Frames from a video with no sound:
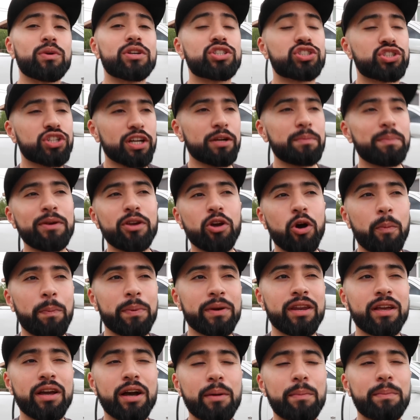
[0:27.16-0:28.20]
We should be
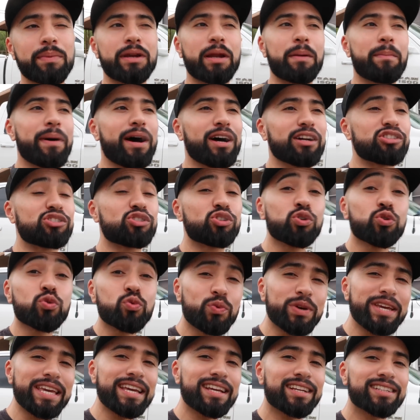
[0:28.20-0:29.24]
opening up in about 2
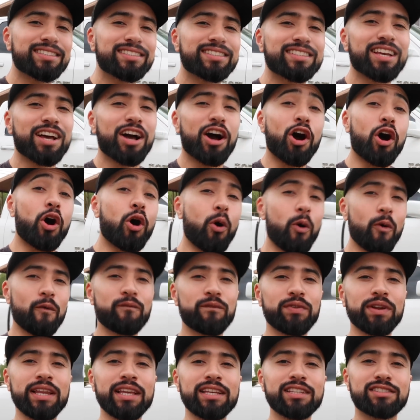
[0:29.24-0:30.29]
weeks.
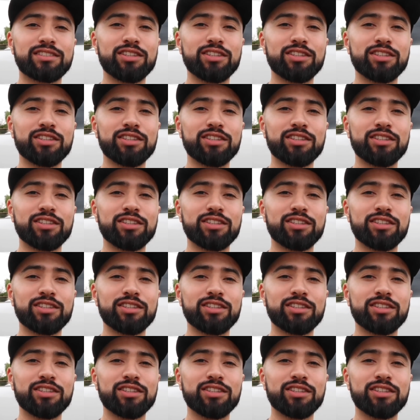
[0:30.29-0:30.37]
Hopefully